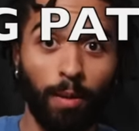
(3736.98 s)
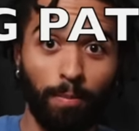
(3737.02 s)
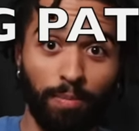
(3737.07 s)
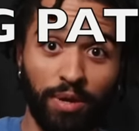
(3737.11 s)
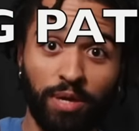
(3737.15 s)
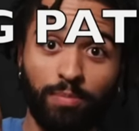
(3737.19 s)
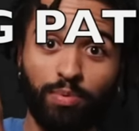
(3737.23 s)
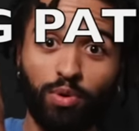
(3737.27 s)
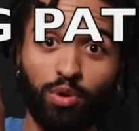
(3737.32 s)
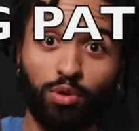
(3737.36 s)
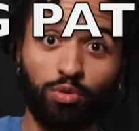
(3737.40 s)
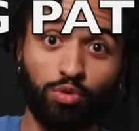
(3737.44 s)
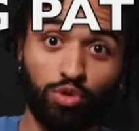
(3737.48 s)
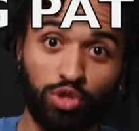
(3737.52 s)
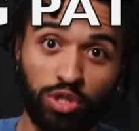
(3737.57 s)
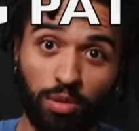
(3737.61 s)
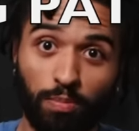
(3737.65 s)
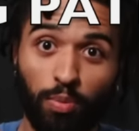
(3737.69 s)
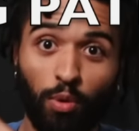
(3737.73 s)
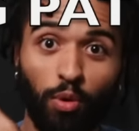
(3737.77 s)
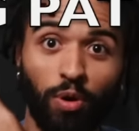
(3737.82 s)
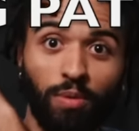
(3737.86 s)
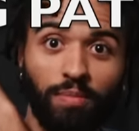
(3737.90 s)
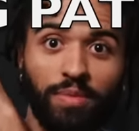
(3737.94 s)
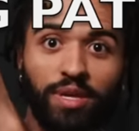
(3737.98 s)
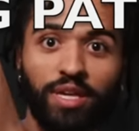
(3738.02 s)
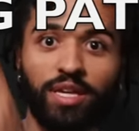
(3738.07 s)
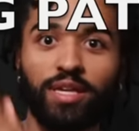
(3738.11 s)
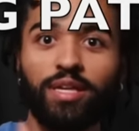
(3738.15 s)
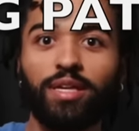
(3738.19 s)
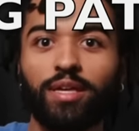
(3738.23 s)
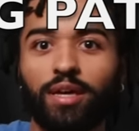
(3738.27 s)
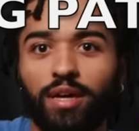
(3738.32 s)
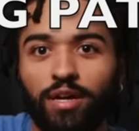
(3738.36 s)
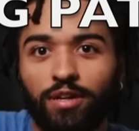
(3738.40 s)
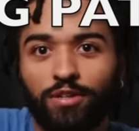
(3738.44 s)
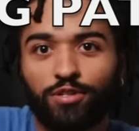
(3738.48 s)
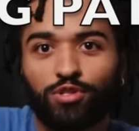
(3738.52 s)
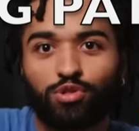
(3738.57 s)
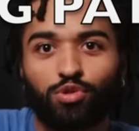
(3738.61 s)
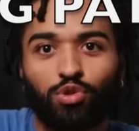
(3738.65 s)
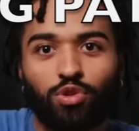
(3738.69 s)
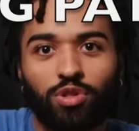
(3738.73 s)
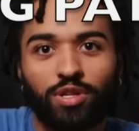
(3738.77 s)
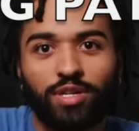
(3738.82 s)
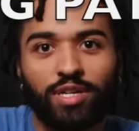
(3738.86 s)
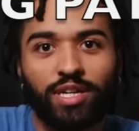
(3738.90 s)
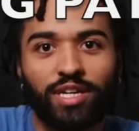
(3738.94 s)
people who support me
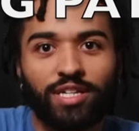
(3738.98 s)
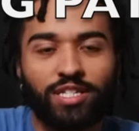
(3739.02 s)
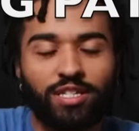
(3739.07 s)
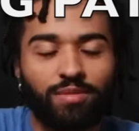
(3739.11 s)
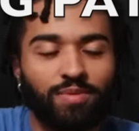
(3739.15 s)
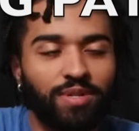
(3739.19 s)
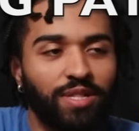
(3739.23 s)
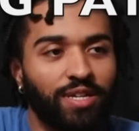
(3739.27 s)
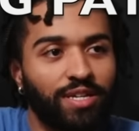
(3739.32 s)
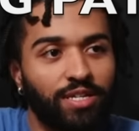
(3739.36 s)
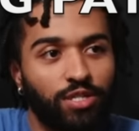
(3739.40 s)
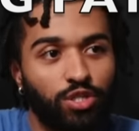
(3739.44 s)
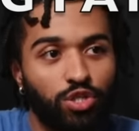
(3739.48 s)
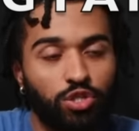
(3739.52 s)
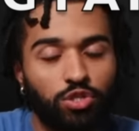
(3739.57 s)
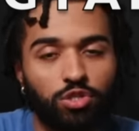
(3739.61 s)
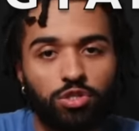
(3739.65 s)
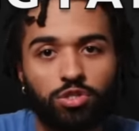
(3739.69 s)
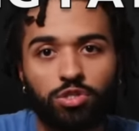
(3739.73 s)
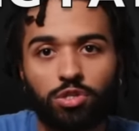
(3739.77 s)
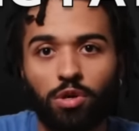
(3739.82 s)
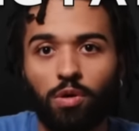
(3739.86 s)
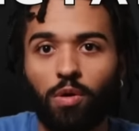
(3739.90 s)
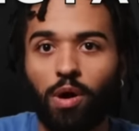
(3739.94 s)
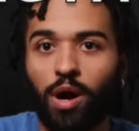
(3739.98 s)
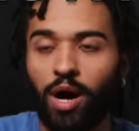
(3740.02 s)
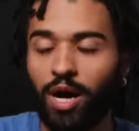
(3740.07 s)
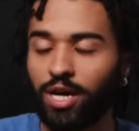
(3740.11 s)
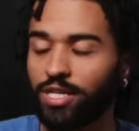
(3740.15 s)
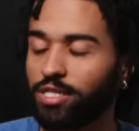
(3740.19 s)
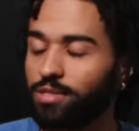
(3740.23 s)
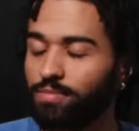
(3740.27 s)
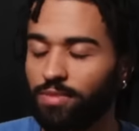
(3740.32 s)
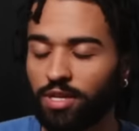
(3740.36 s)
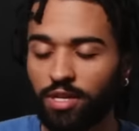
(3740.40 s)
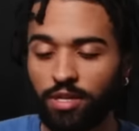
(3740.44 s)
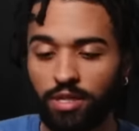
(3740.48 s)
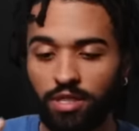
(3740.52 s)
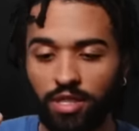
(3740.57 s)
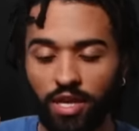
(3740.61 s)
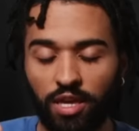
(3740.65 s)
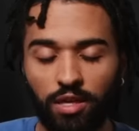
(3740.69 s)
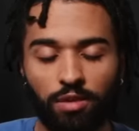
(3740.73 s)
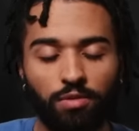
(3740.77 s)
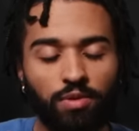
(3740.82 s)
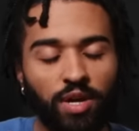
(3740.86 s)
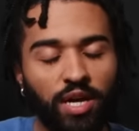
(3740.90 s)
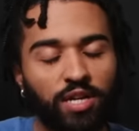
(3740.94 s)
scrolling next to me. Like it's just so awesome. Like
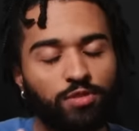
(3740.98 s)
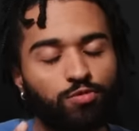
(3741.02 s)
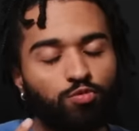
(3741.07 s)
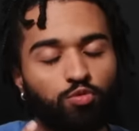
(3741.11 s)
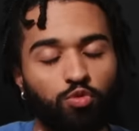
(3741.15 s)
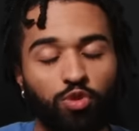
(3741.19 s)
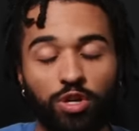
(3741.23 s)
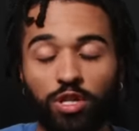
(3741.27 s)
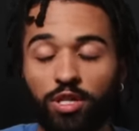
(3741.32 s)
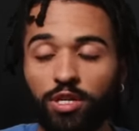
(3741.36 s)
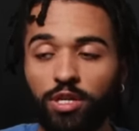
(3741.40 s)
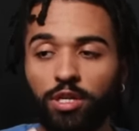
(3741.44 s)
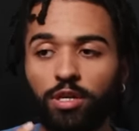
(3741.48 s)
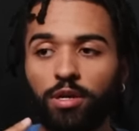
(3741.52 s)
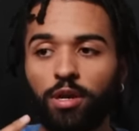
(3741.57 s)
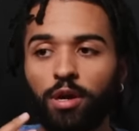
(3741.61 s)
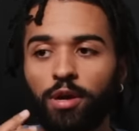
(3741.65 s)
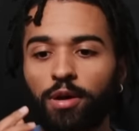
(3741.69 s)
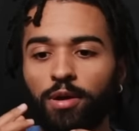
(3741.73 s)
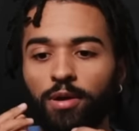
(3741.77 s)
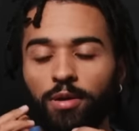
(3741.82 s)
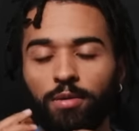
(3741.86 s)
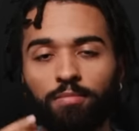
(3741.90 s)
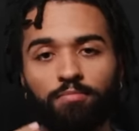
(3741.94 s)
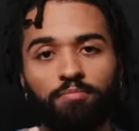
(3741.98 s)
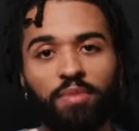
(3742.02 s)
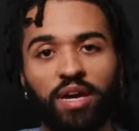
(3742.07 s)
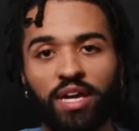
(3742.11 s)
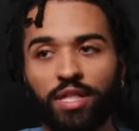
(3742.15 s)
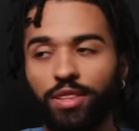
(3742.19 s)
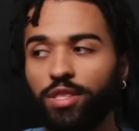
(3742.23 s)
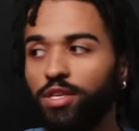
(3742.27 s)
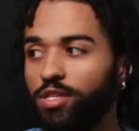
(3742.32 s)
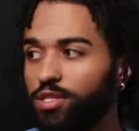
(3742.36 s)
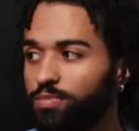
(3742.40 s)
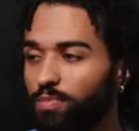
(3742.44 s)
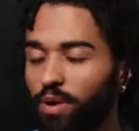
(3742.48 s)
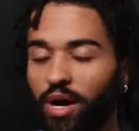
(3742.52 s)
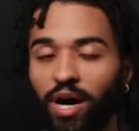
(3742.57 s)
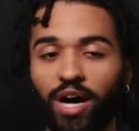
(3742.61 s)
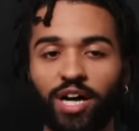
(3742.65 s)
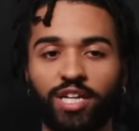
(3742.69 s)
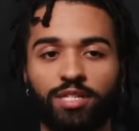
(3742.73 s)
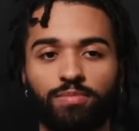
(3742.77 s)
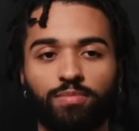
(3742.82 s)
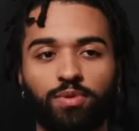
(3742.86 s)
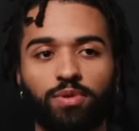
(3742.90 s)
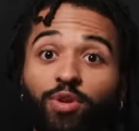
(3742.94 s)
thank you guys really made this
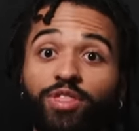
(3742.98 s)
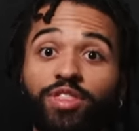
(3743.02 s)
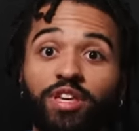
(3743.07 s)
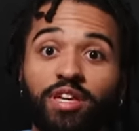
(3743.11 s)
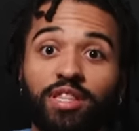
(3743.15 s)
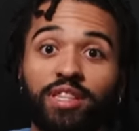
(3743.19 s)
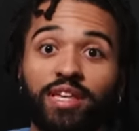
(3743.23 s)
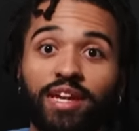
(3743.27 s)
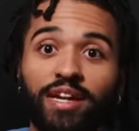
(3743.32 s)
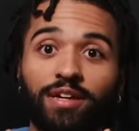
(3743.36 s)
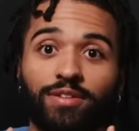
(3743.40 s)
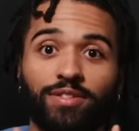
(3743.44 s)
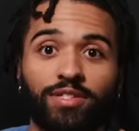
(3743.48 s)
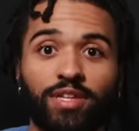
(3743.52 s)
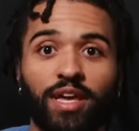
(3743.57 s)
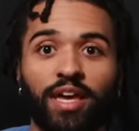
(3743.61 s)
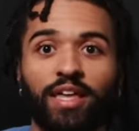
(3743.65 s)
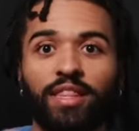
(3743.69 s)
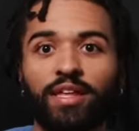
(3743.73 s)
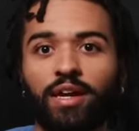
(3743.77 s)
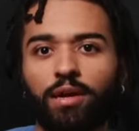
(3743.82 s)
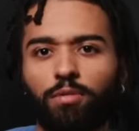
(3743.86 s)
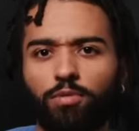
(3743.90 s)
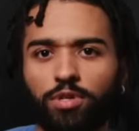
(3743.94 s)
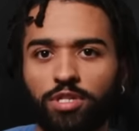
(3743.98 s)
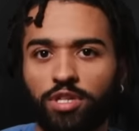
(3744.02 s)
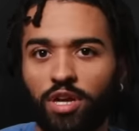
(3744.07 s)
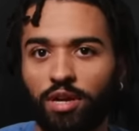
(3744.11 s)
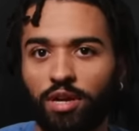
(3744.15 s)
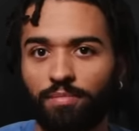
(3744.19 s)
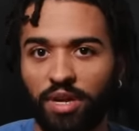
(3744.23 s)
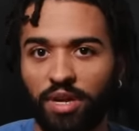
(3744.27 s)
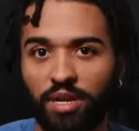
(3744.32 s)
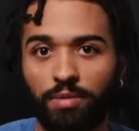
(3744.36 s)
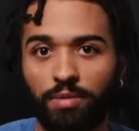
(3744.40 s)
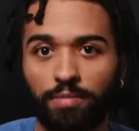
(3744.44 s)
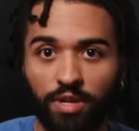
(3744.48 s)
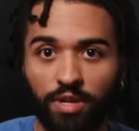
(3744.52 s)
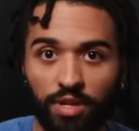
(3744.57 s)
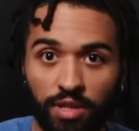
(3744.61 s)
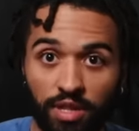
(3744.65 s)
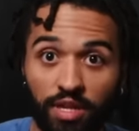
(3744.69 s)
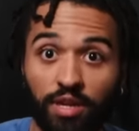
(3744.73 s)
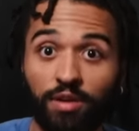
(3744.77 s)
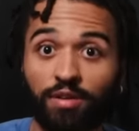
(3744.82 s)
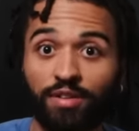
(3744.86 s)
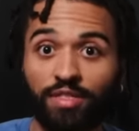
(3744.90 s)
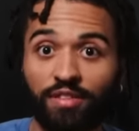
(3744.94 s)
possible. One thing that I'll say that I wish I made
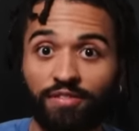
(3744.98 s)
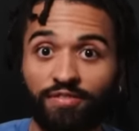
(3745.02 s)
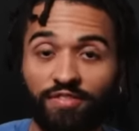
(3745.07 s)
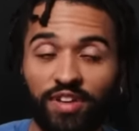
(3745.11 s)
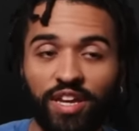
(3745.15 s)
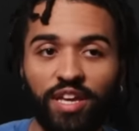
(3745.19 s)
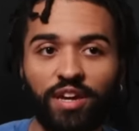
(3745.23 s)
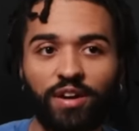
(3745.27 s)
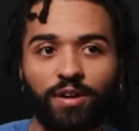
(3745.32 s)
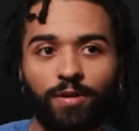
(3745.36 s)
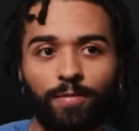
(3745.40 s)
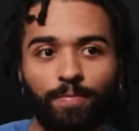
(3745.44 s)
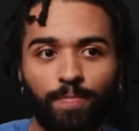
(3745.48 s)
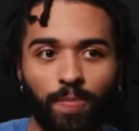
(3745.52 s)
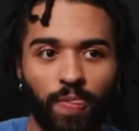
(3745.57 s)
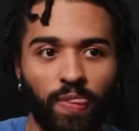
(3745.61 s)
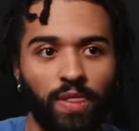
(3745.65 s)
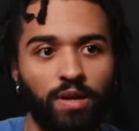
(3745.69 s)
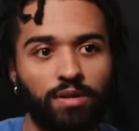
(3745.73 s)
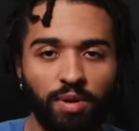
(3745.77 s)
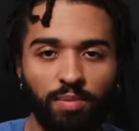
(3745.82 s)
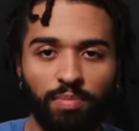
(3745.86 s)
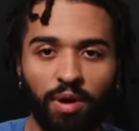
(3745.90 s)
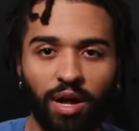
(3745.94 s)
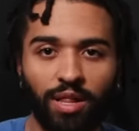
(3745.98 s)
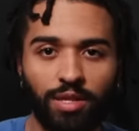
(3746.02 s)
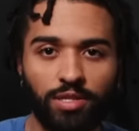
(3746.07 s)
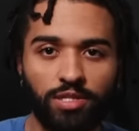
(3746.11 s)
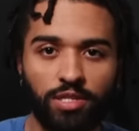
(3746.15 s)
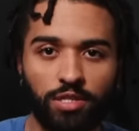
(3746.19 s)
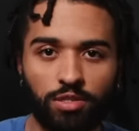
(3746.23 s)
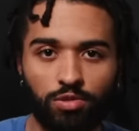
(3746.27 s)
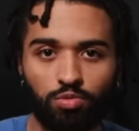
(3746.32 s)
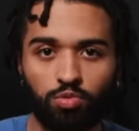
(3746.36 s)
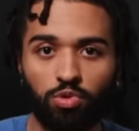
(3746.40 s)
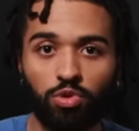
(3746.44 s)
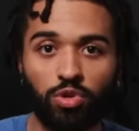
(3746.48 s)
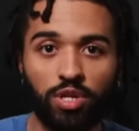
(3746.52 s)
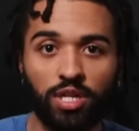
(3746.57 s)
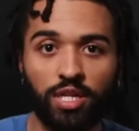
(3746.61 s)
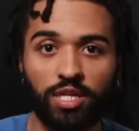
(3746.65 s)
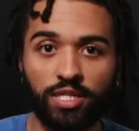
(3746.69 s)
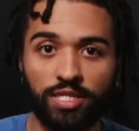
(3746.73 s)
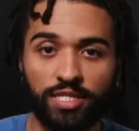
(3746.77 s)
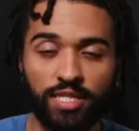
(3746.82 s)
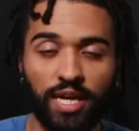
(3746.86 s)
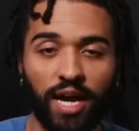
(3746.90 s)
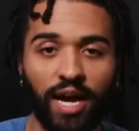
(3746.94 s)
clear in the video, climate politics rooted
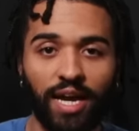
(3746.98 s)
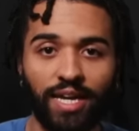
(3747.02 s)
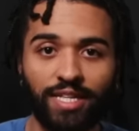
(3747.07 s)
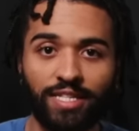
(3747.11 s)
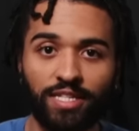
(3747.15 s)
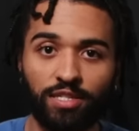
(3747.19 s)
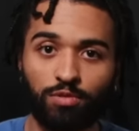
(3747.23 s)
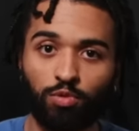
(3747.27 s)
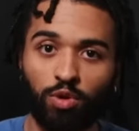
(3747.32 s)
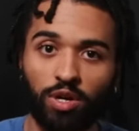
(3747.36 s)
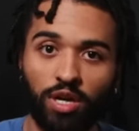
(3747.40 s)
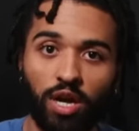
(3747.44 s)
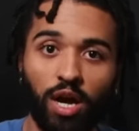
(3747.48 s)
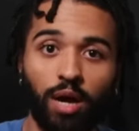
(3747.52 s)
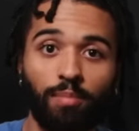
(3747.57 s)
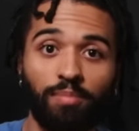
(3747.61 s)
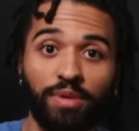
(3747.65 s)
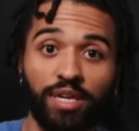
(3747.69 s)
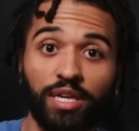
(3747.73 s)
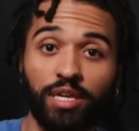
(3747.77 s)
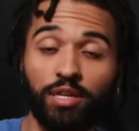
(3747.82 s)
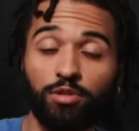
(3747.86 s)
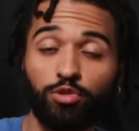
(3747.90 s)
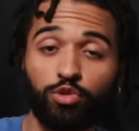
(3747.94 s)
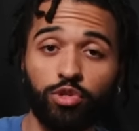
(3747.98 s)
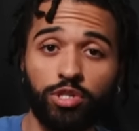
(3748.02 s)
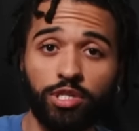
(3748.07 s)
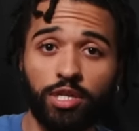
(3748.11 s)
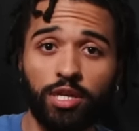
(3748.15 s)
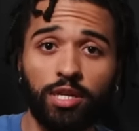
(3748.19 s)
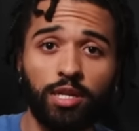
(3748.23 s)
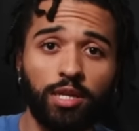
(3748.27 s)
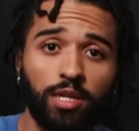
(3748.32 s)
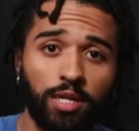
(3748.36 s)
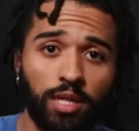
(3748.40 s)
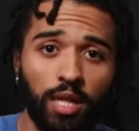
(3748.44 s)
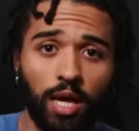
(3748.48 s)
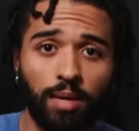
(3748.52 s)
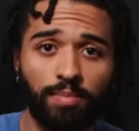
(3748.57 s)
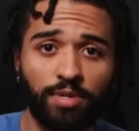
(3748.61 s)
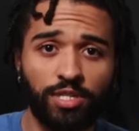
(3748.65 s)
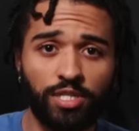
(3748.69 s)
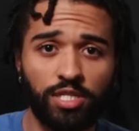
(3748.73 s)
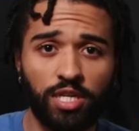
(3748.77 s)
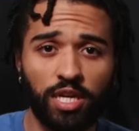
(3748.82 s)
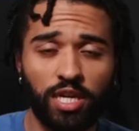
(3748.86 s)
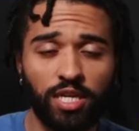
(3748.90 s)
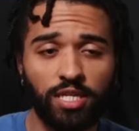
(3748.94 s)
in science is what got me interested in
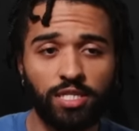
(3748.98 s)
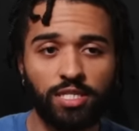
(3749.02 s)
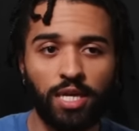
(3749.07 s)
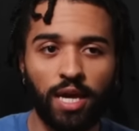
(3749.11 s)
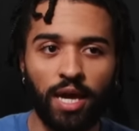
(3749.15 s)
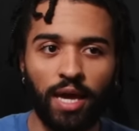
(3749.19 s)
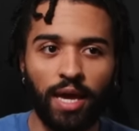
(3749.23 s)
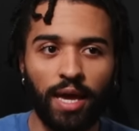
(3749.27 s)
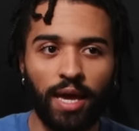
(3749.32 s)
climate change.